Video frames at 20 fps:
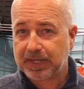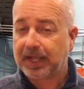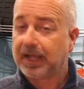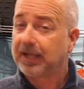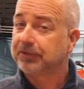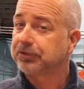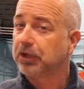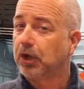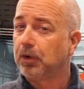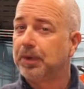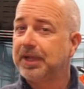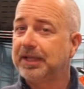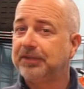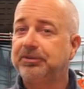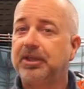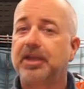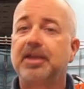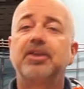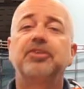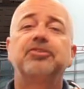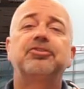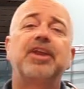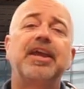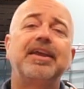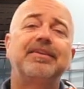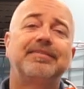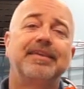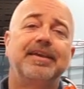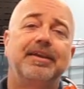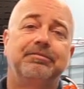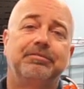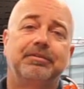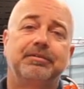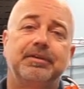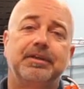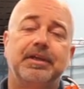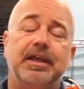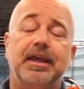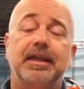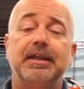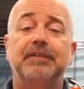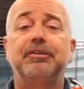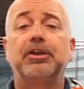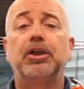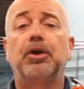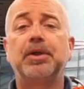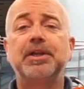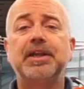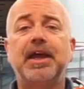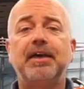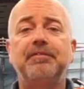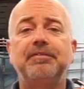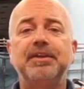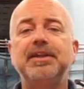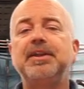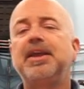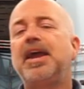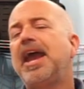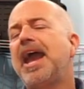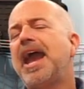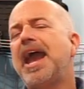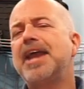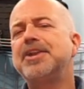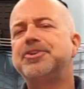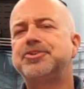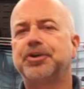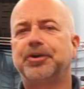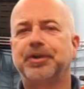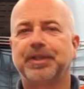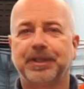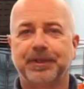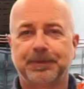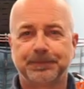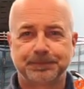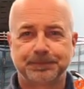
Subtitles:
As always, stay safe, and if you're going diving, enjoy.